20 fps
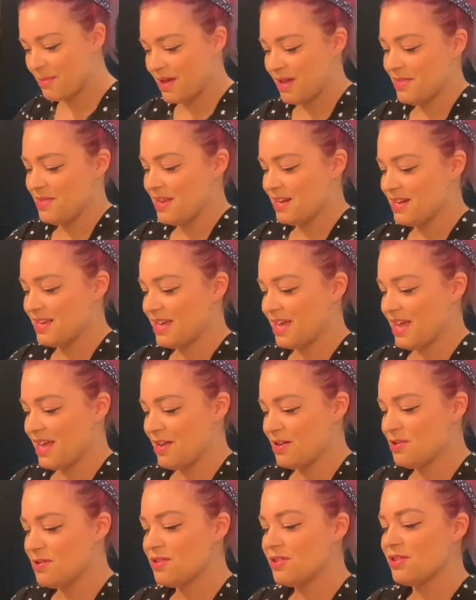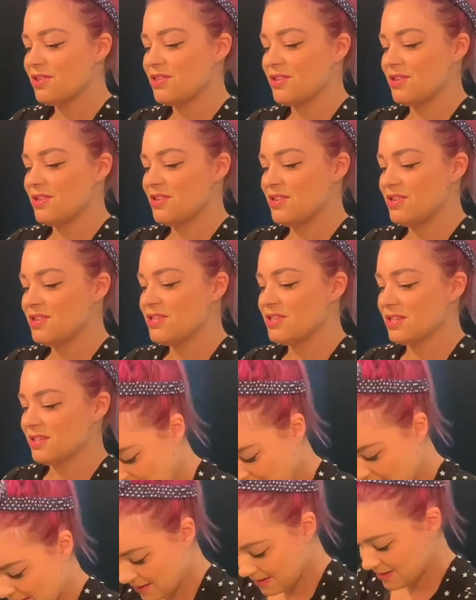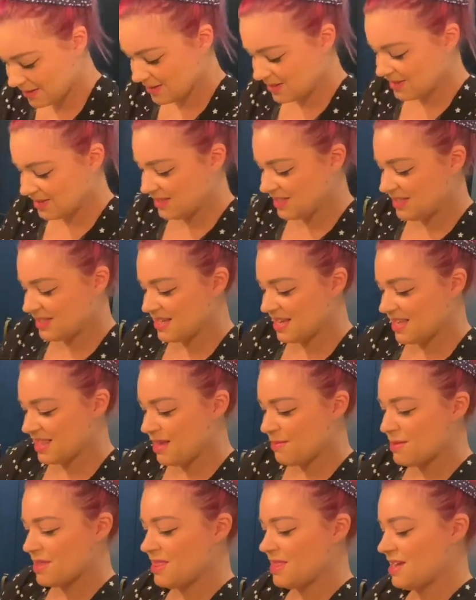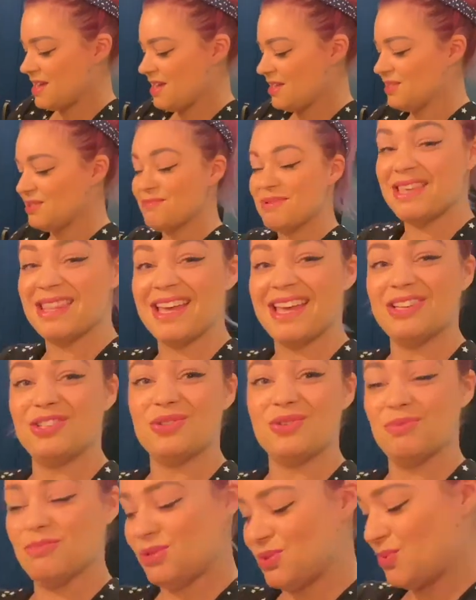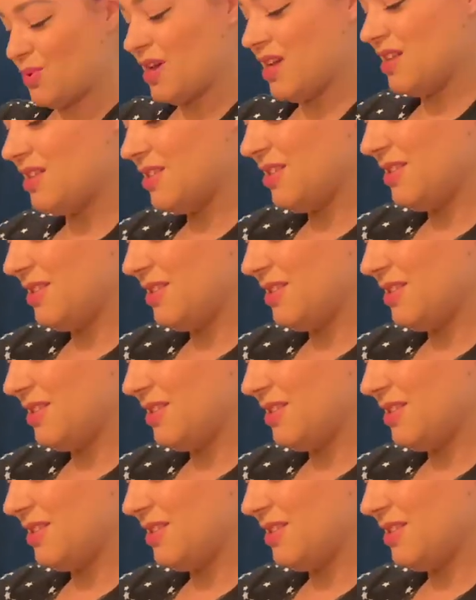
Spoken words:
and then get another third, stick them in there to meet their doom as well.